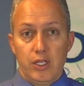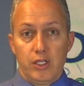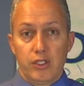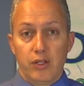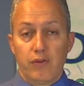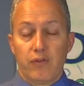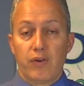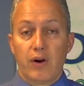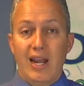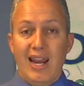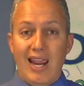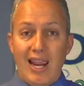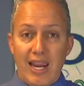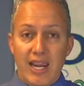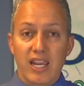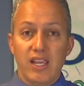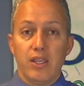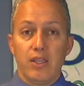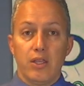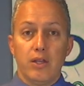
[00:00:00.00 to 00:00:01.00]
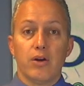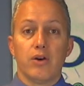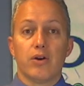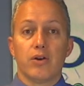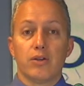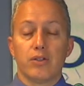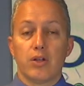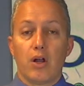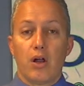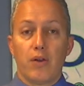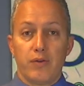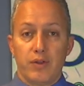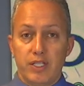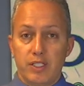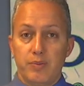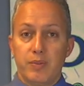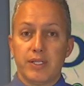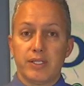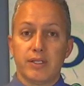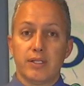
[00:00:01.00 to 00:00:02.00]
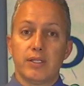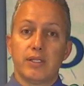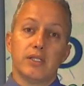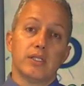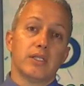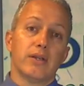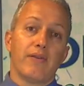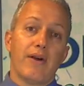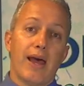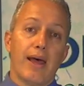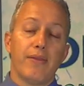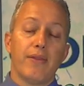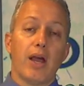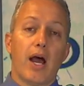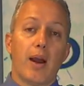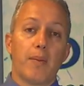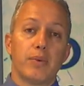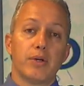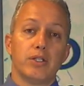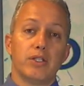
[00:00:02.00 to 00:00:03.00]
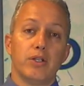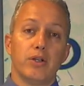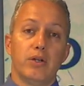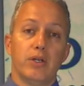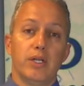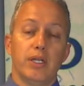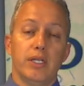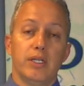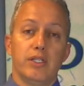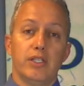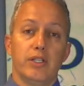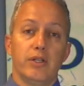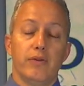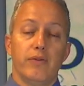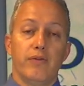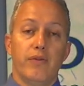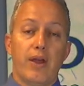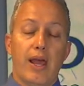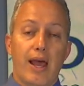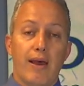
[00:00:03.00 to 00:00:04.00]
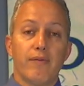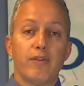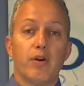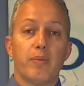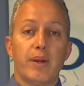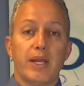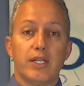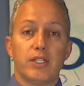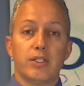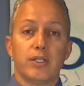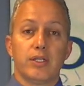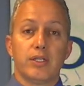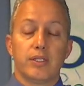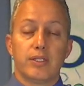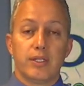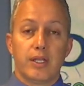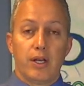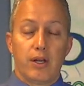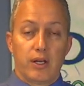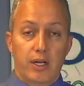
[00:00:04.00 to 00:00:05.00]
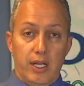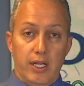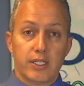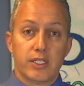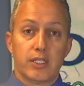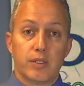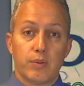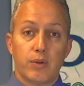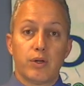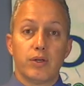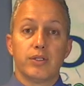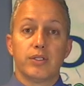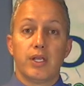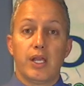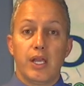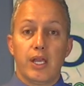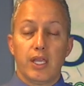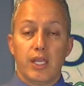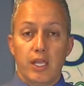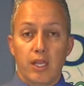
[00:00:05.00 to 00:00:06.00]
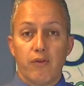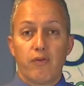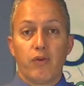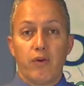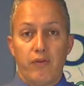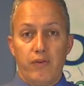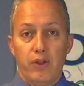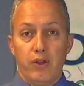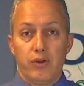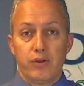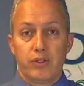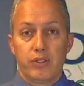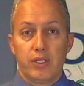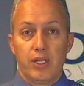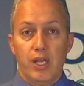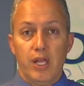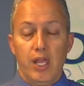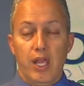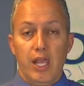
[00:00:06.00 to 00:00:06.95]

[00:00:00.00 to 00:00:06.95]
So for 8 years, all these businesses have had the opportunity to have their patients and customers give reviews.